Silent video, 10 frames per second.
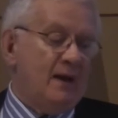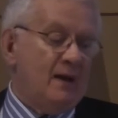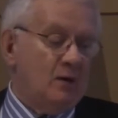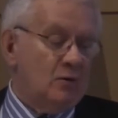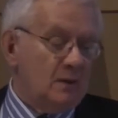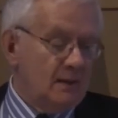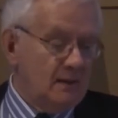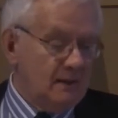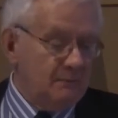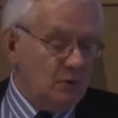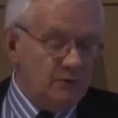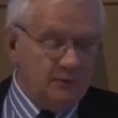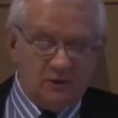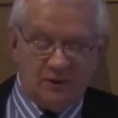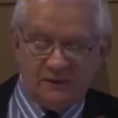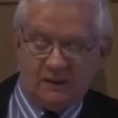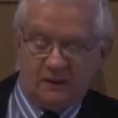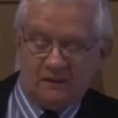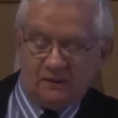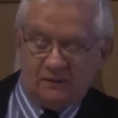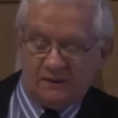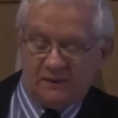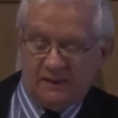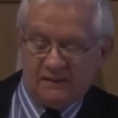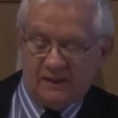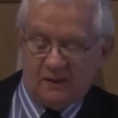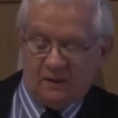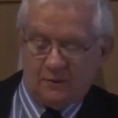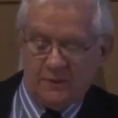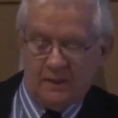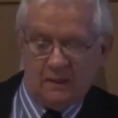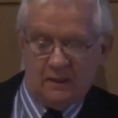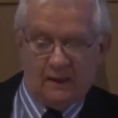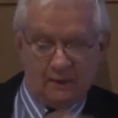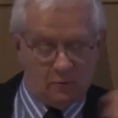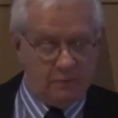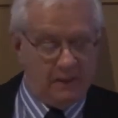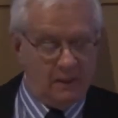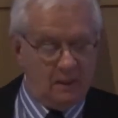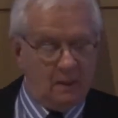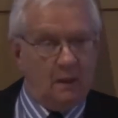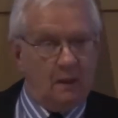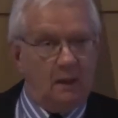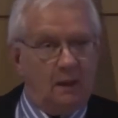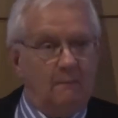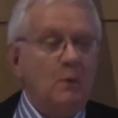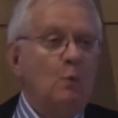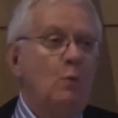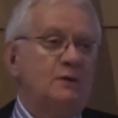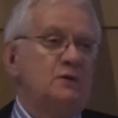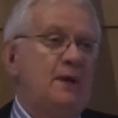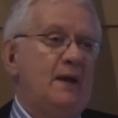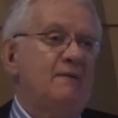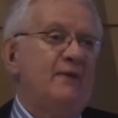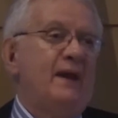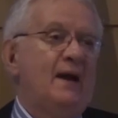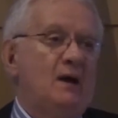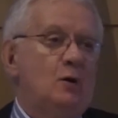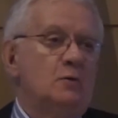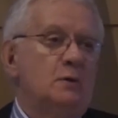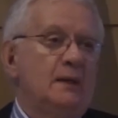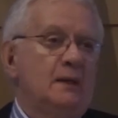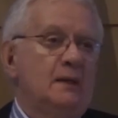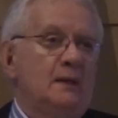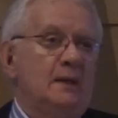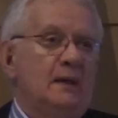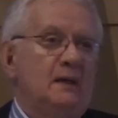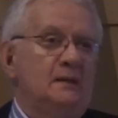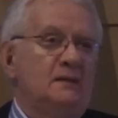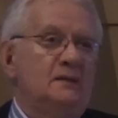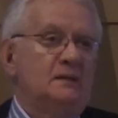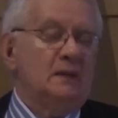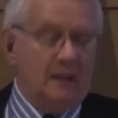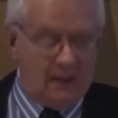now, I'm going to adjust these so there's less echo, I hope. What you have now is